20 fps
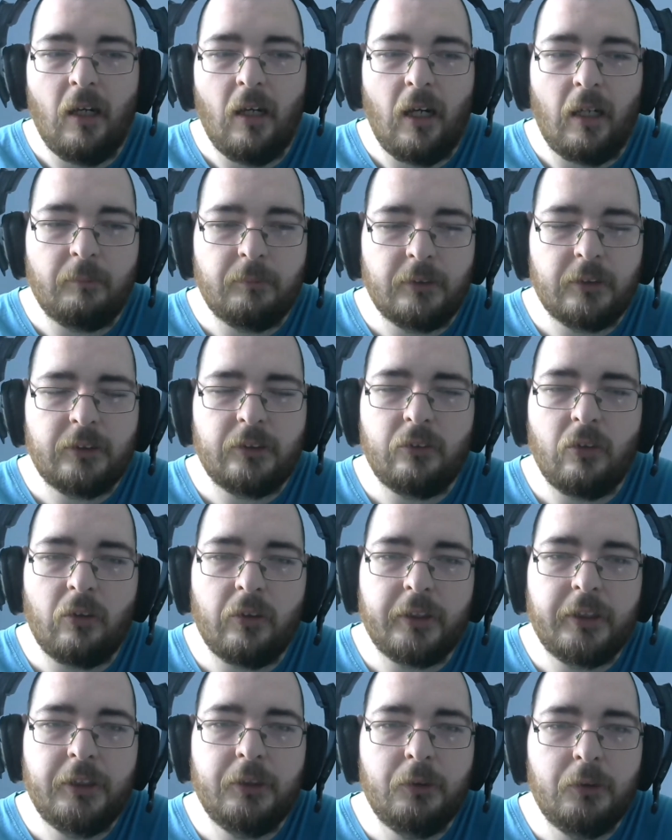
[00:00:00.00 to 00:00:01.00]
I'm just not
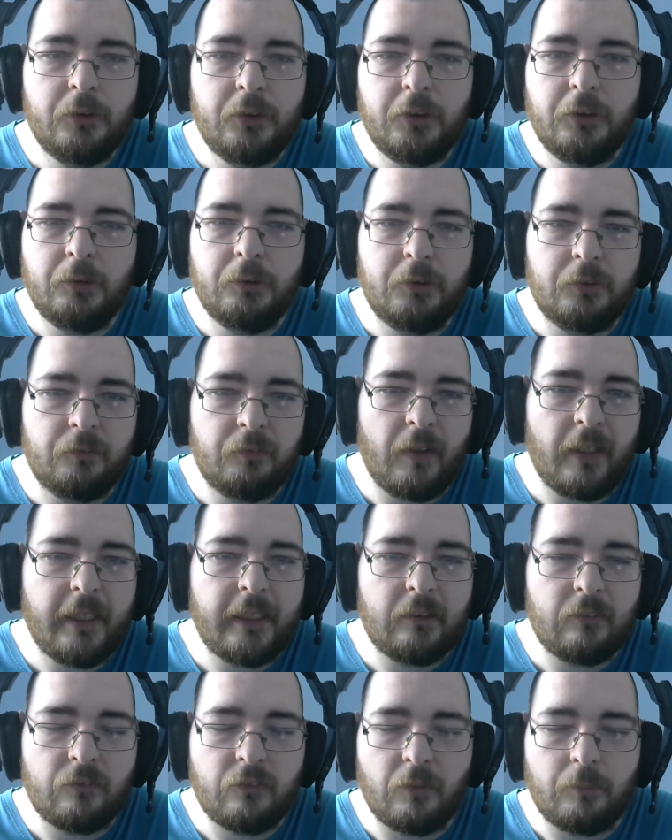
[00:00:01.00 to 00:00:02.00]
a huge
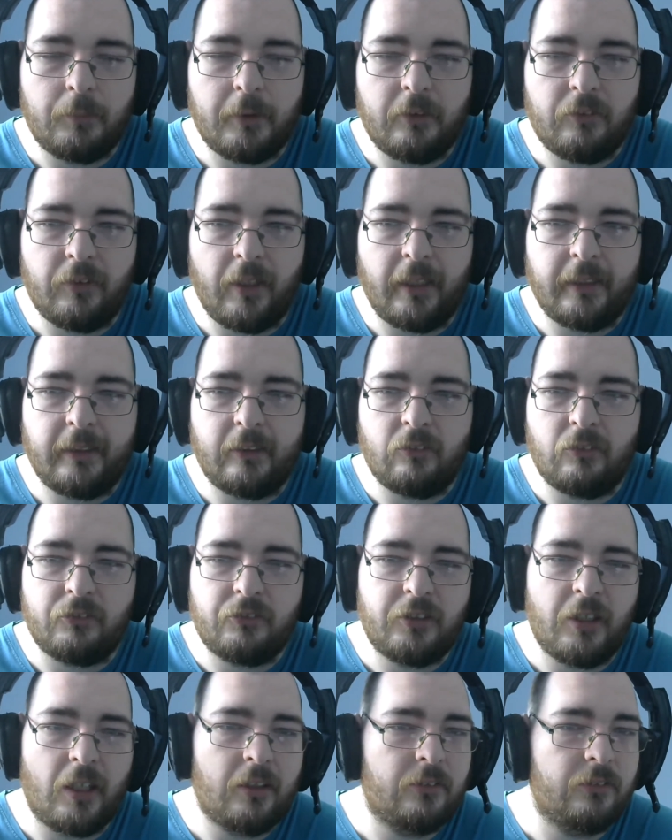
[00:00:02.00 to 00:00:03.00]
fan of zombies, and there's
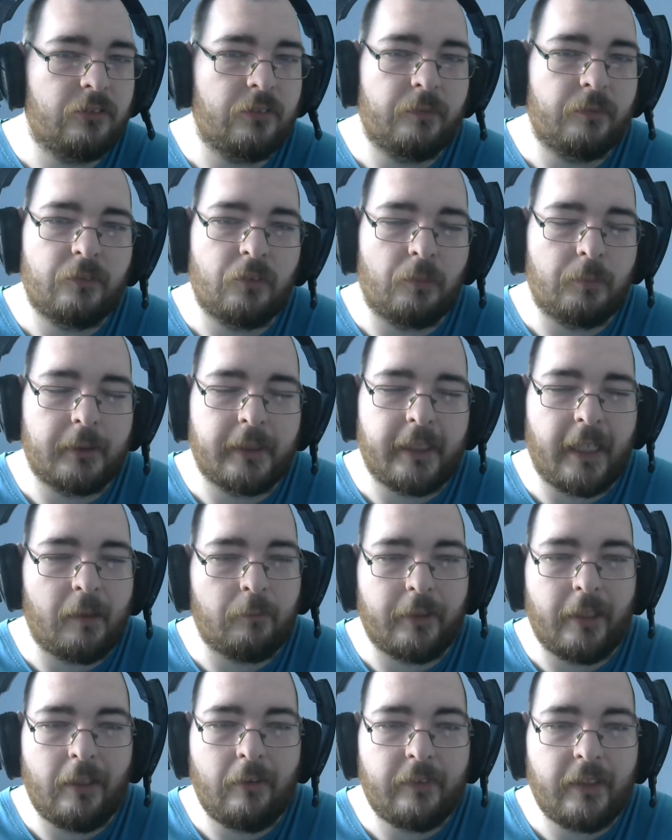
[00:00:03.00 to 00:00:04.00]
tons of zombie
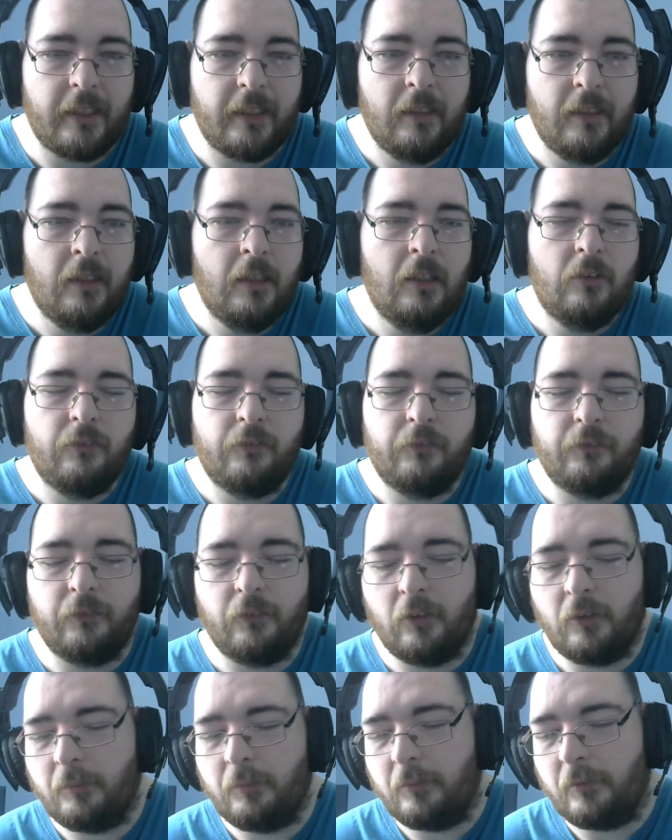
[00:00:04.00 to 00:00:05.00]
games out there,
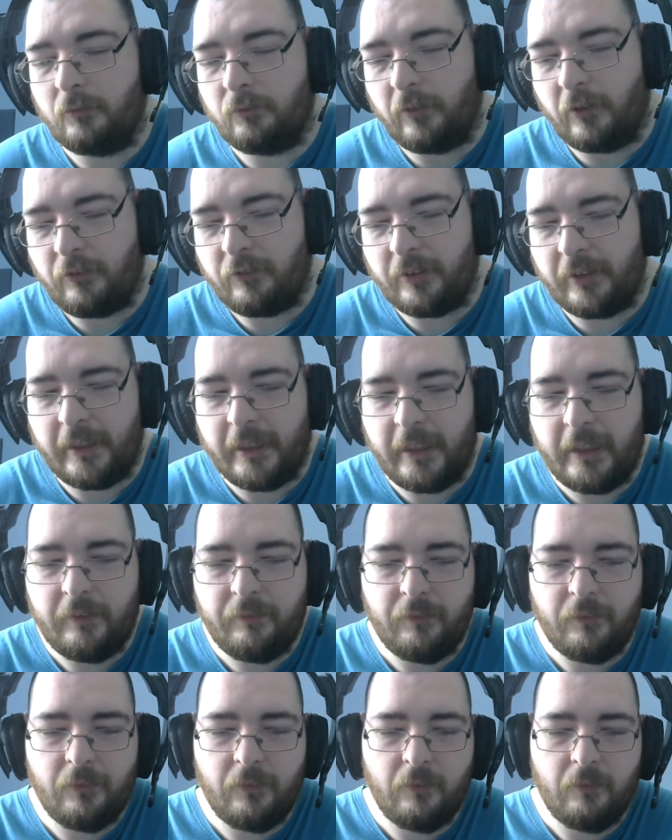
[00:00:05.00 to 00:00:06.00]
from Resident
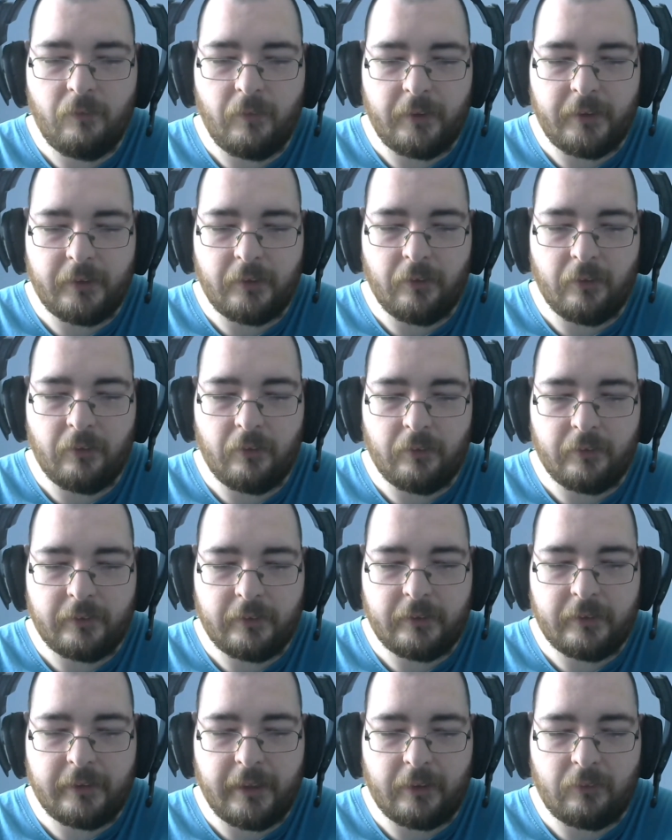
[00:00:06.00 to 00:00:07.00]
Evil, then you've got
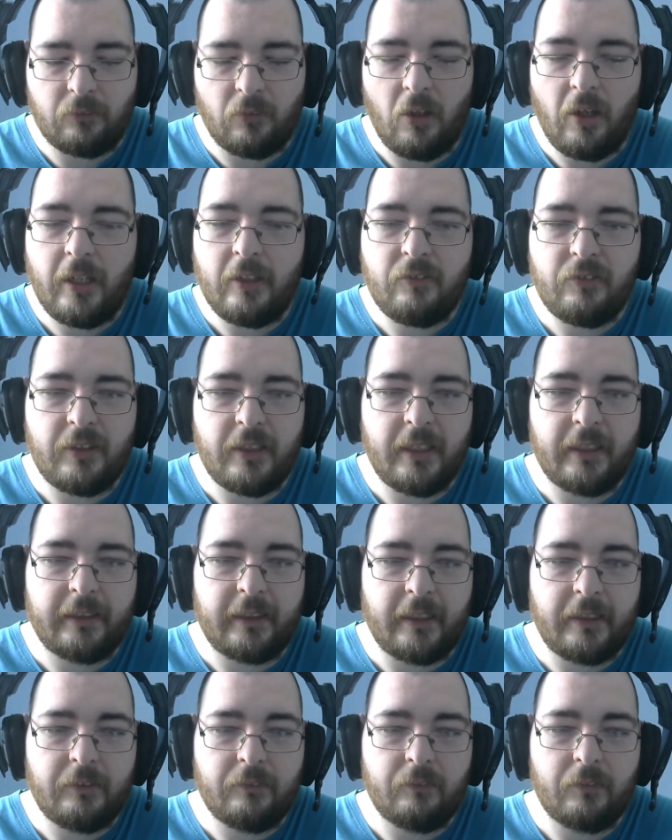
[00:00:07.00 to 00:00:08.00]
Dead Rising,
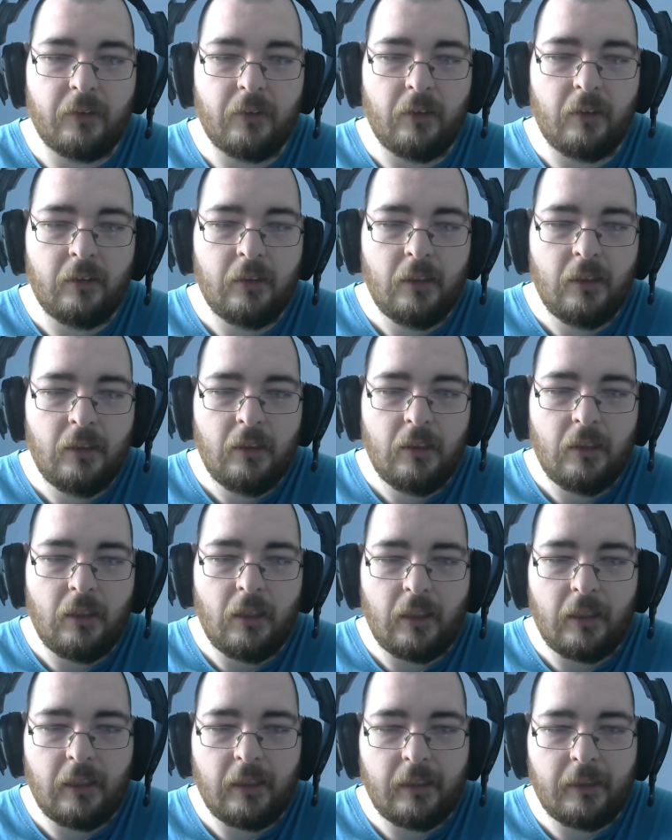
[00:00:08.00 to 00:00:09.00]
then you've got
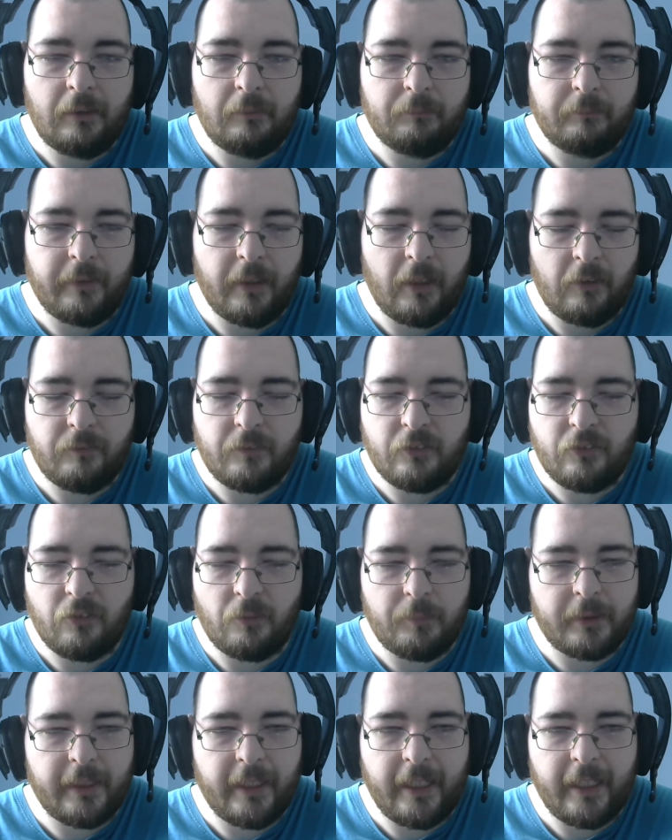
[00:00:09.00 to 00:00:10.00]
that other
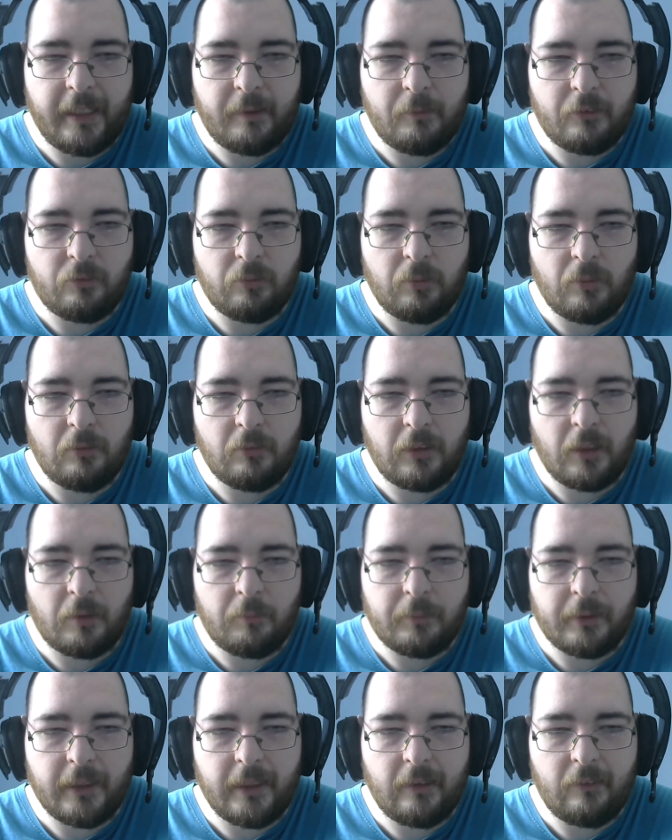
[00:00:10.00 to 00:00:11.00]
zombie game as well
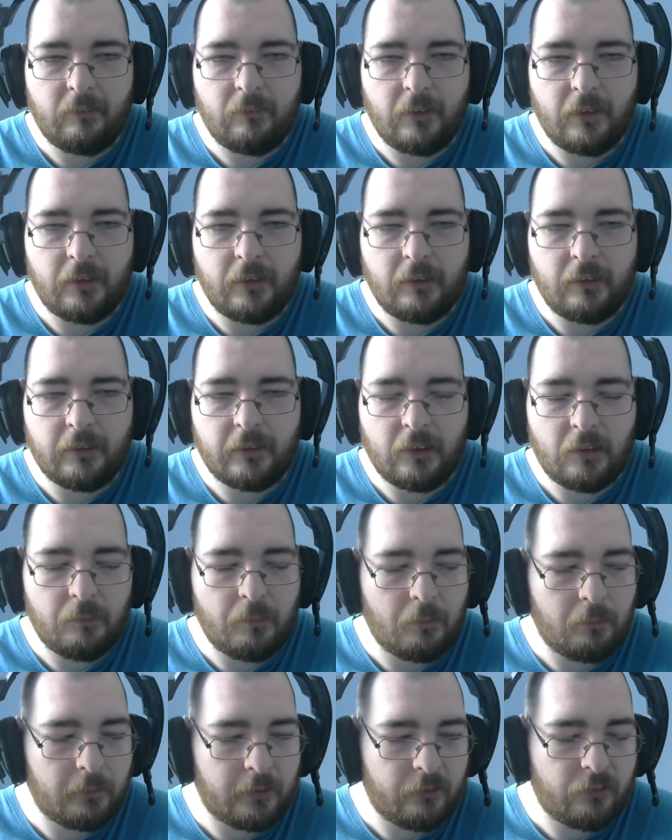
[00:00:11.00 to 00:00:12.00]
coming out. I can't
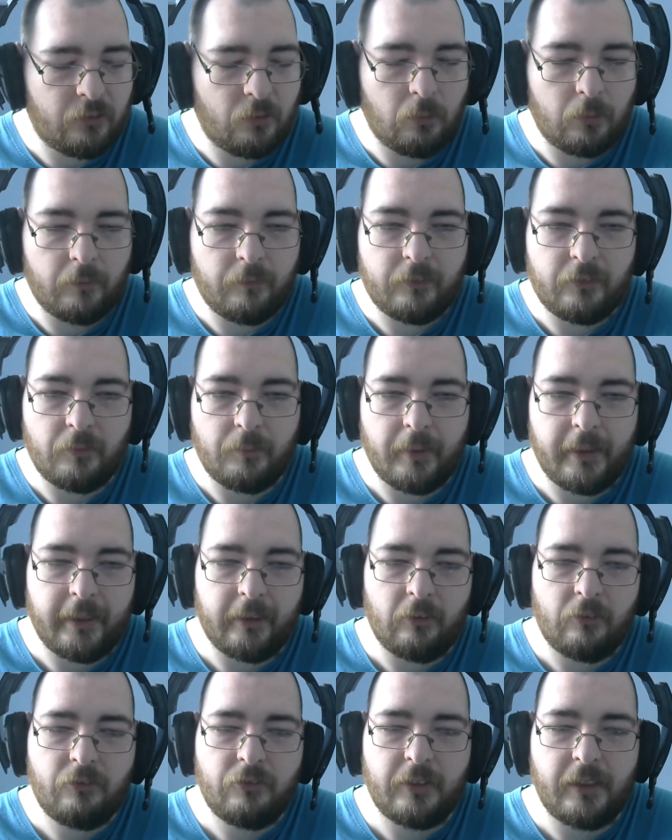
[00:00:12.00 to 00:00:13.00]
remember what it's called off the top of my
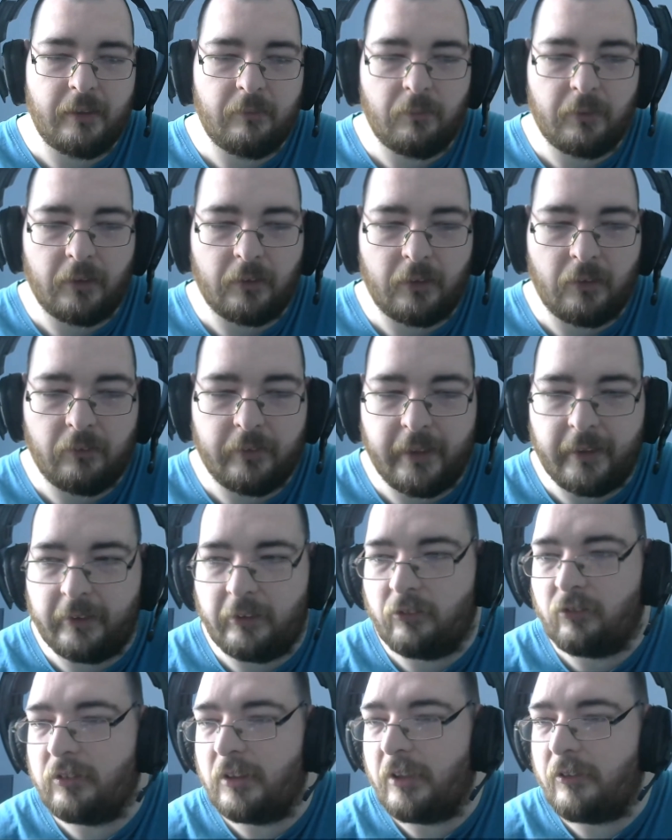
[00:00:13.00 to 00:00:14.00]
head. I'll see it when I go down
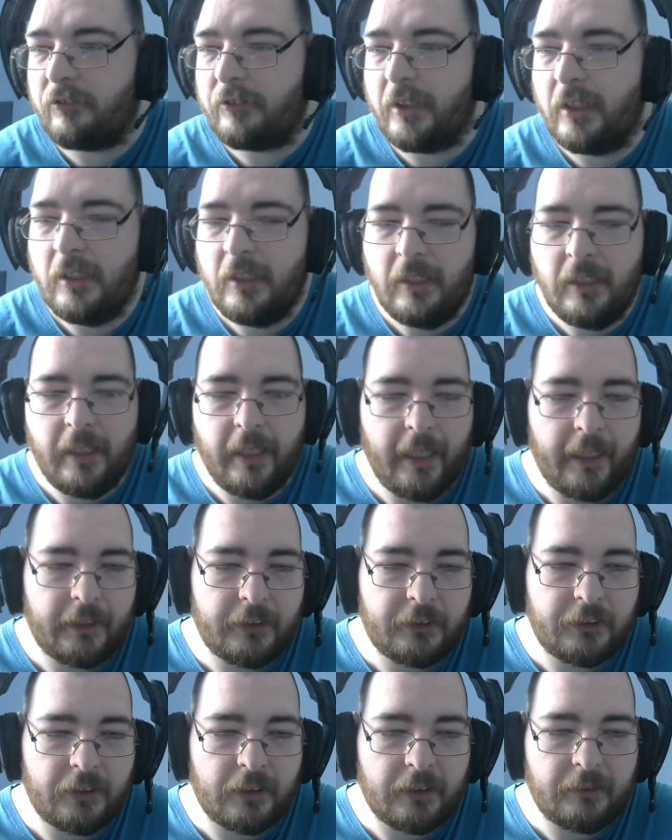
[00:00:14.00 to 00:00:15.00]
this list,
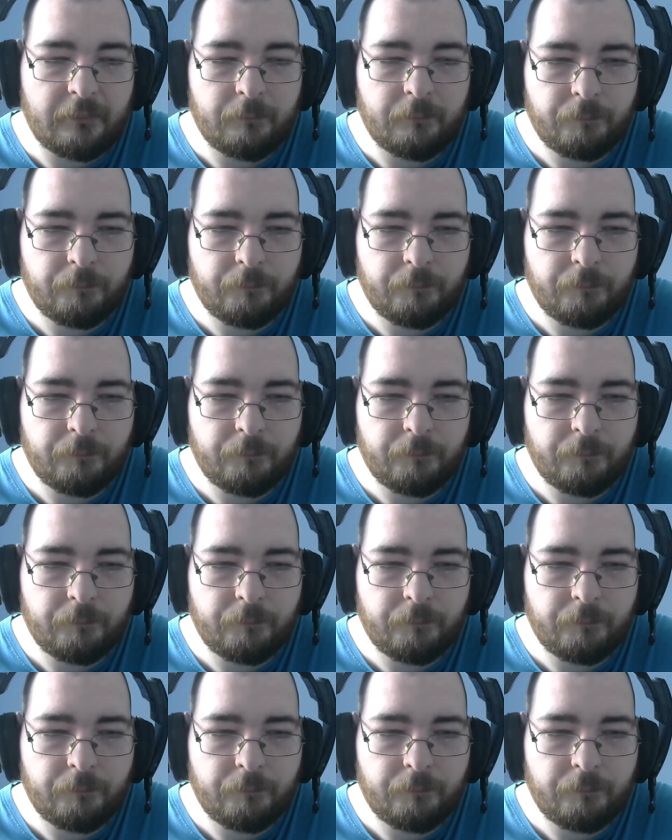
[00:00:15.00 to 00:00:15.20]
actually.